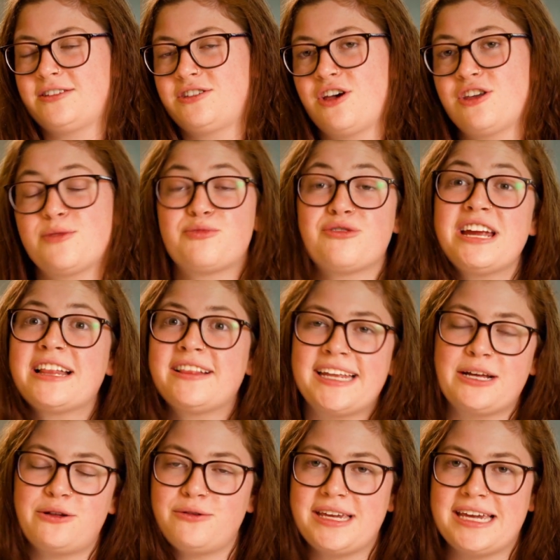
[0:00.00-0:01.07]
So the
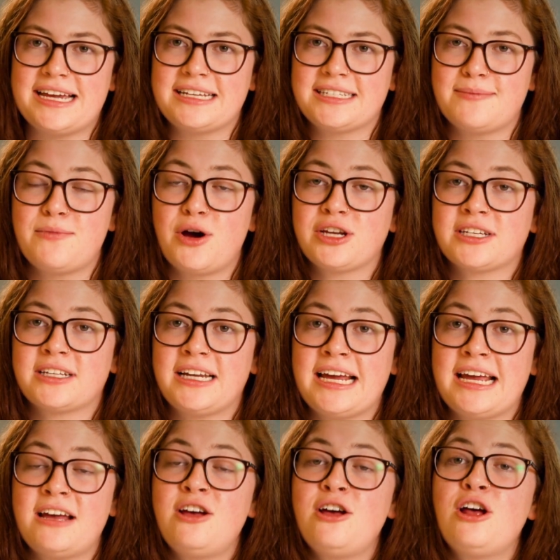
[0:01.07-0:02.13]
preclinical years are
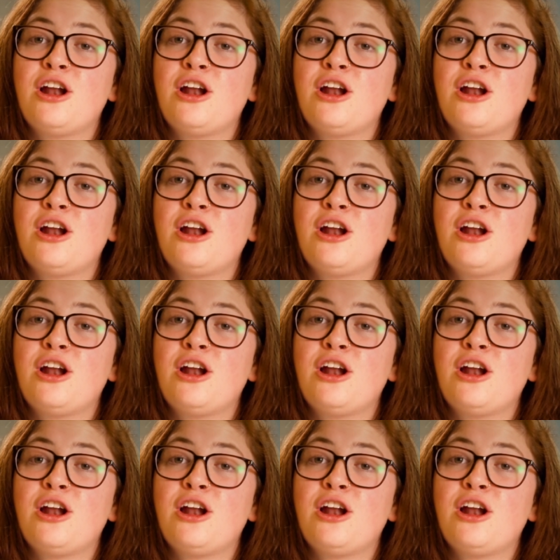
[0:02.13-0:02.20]
mostly